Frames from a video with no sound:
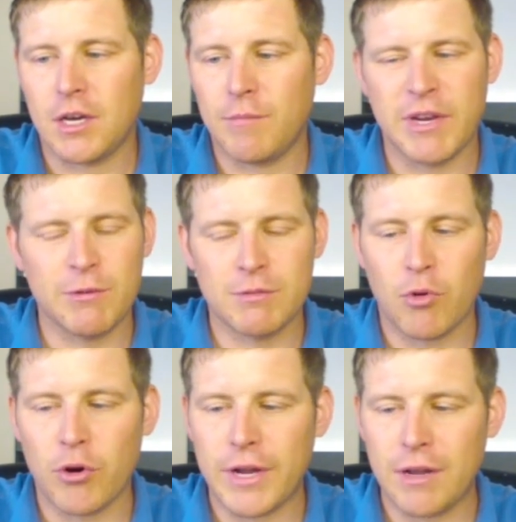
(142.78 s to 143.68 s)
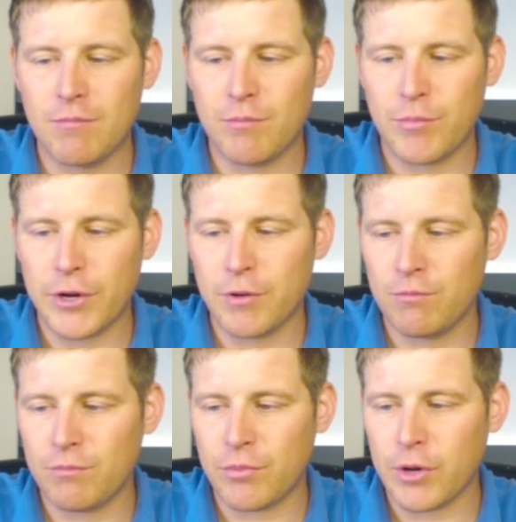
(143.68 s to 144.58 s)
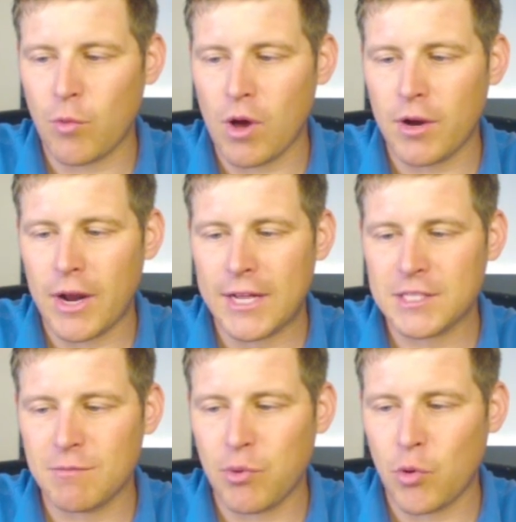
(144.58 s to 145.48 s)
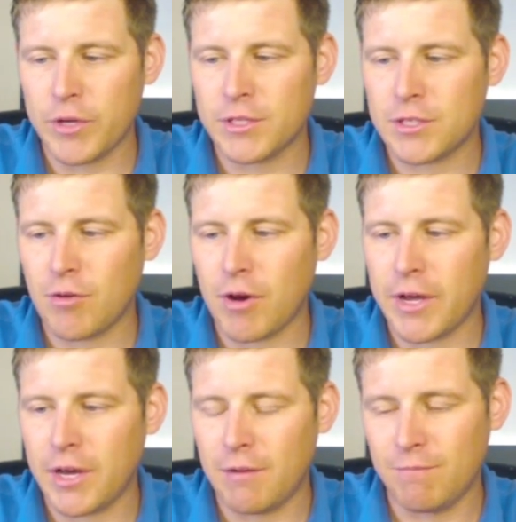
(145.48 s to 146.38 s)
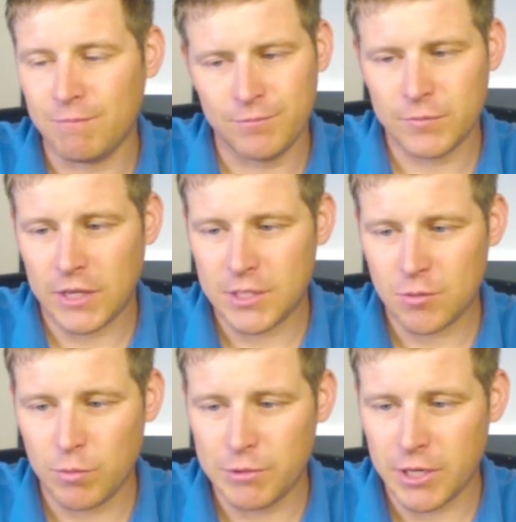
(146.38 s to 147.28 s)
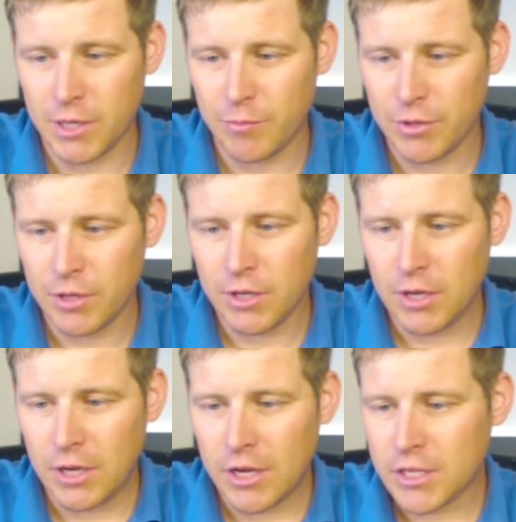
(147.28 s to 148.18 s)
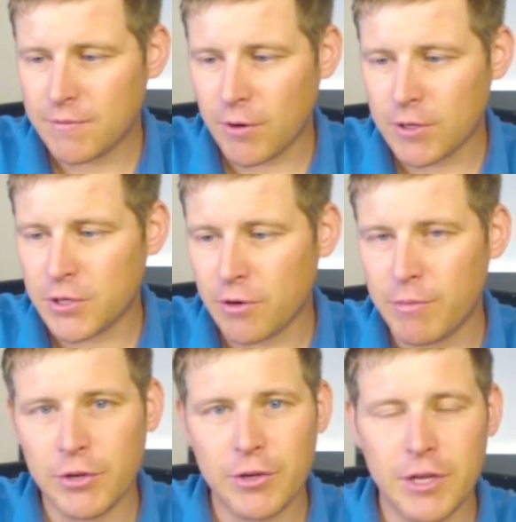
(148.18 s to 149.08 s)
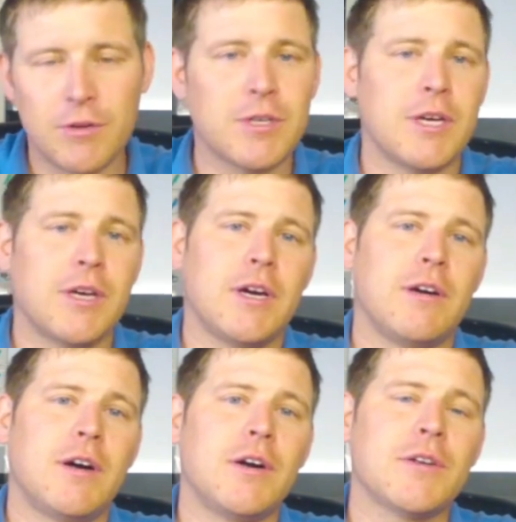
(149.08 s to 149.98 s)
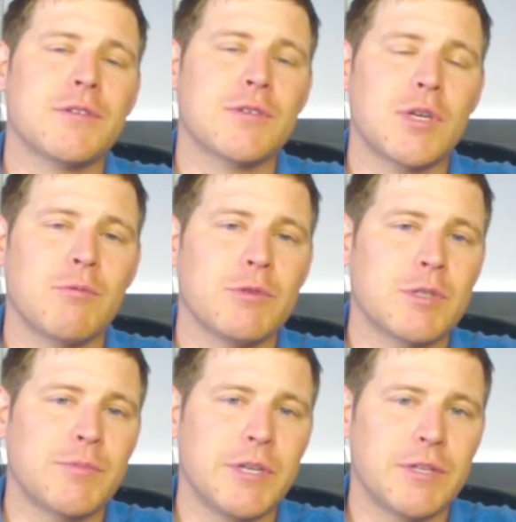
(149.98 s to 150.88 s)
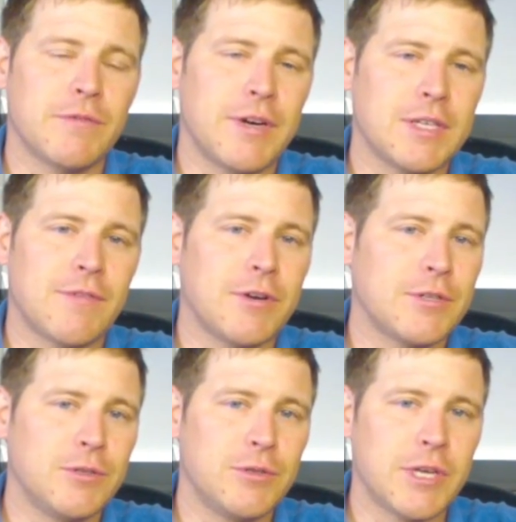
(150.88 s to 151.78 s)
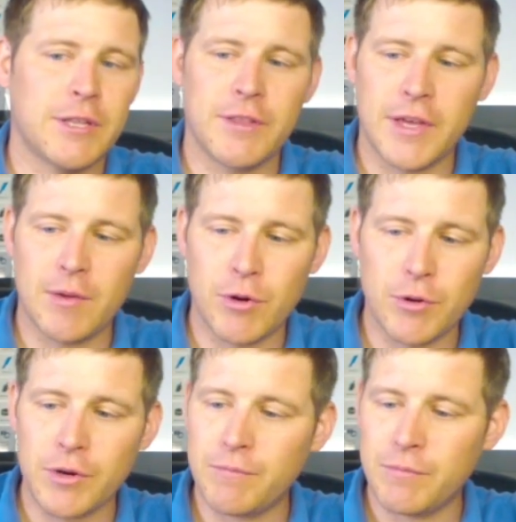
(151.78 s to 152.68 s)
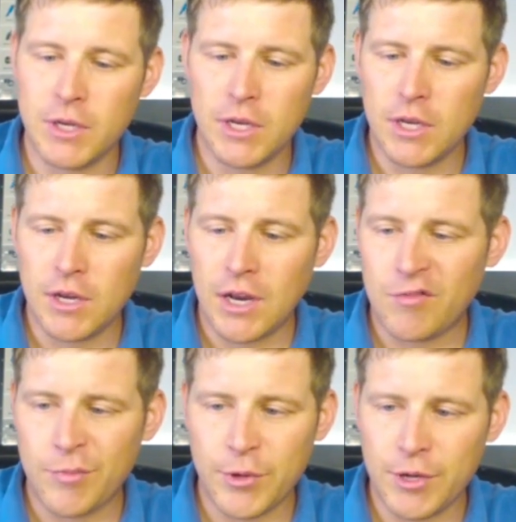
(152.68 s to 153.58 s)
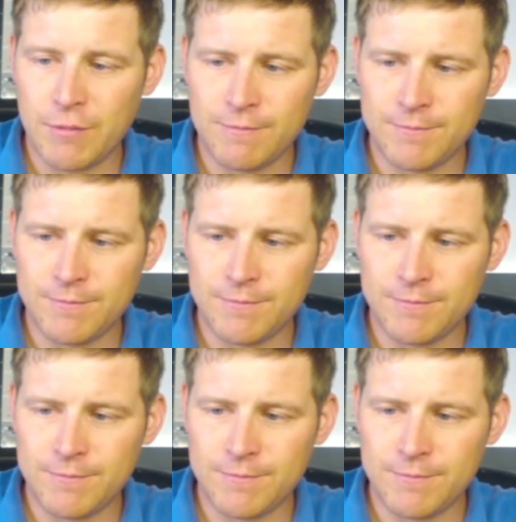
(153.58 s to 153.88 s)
But it was marked down pretty well, and I had some points, so I swooped it up. As far as durability goes, I also saw someone speak to the Fastfire II saying that they had broken them. I've put